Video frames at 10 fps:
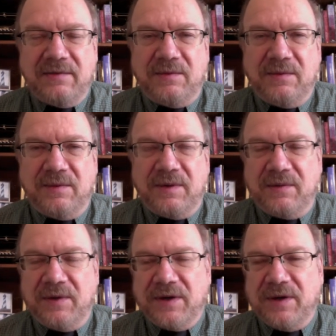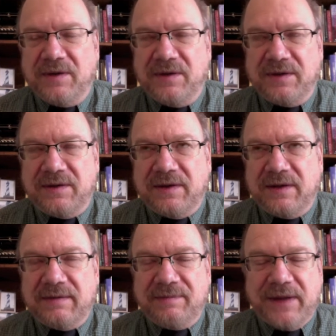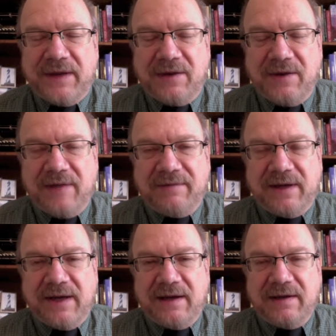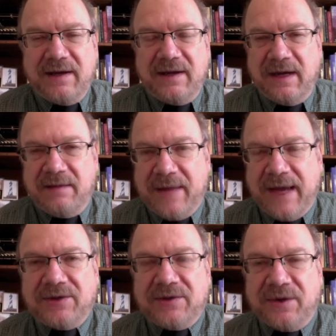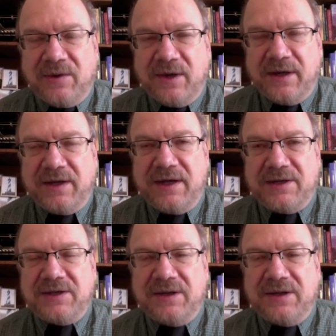We call this having a mastery orientation.